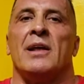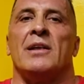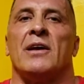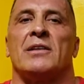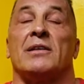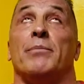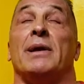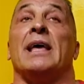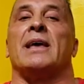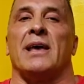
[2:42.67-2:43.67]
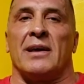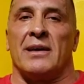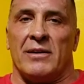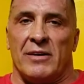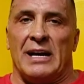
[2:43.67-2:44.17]
not
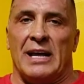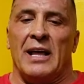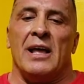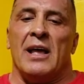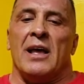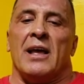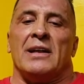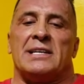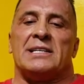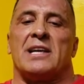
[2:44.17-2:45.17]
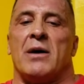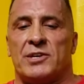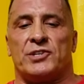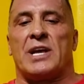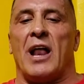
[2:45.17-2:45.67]
blinking, really, this is how
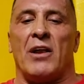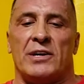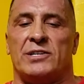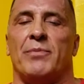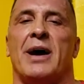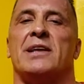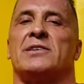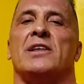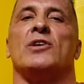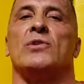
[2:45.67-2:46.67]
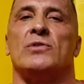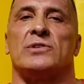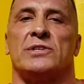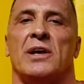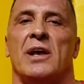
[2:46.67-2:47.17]
much calories your body is going to
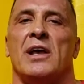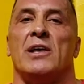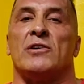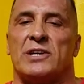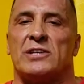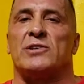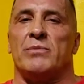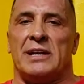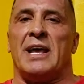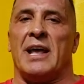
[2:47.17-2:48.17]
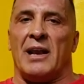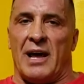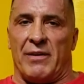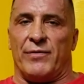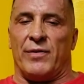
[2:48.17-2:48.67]
use, you know, just to maintain
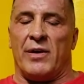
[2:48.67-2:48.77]
life.